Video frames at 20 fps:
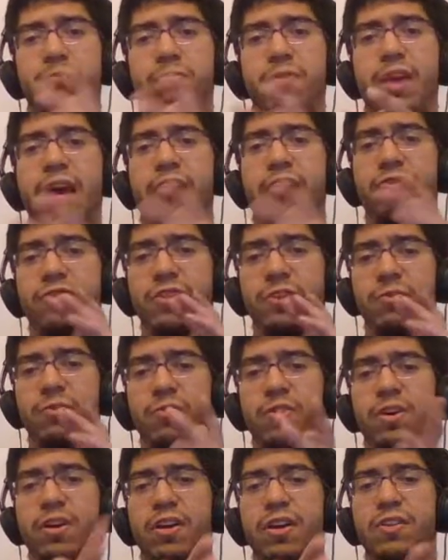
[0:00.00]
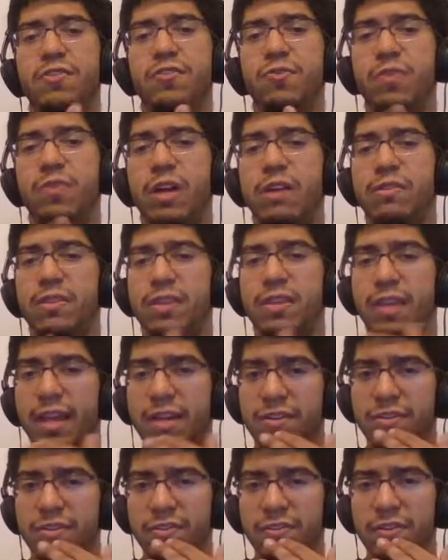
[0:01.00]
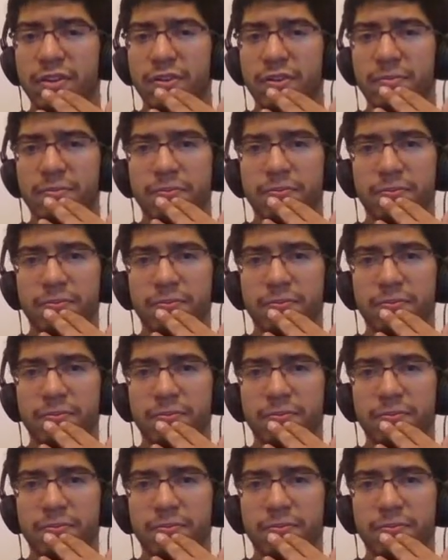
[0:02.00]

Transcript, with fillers: how she was throughout the ages, though.